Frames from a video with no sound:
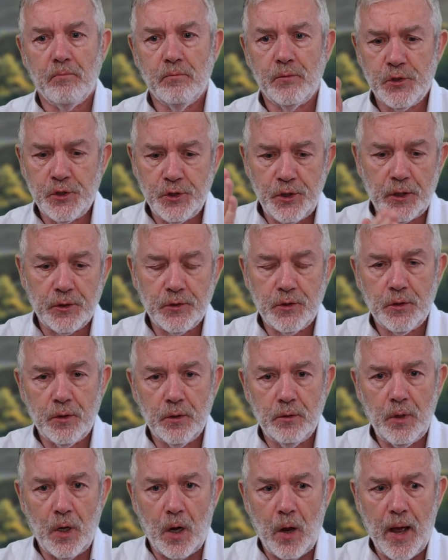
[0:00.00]
stick
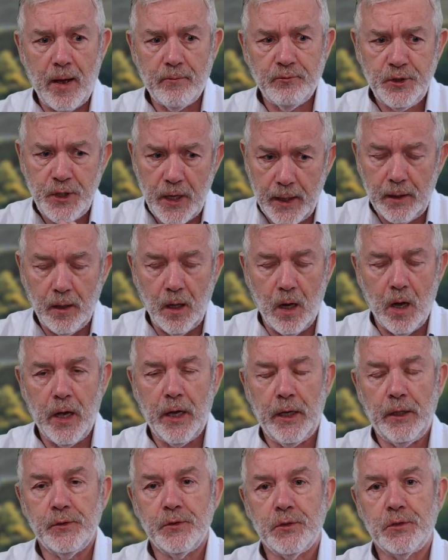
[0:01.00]
to, have
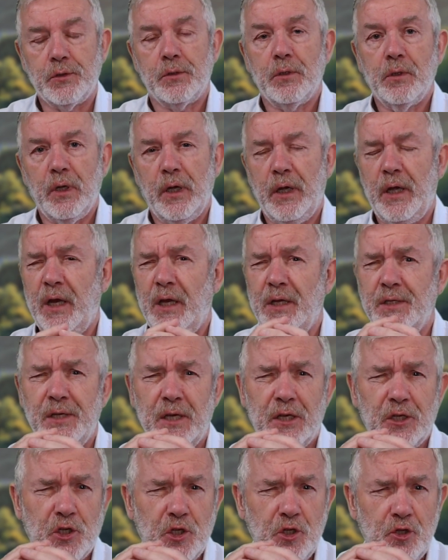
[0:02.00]
deadlines, it is
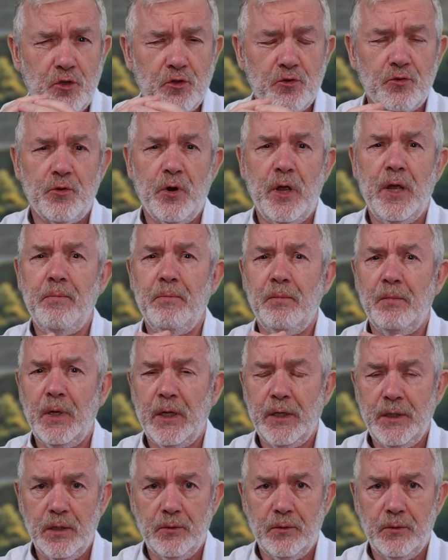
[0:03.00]
extremely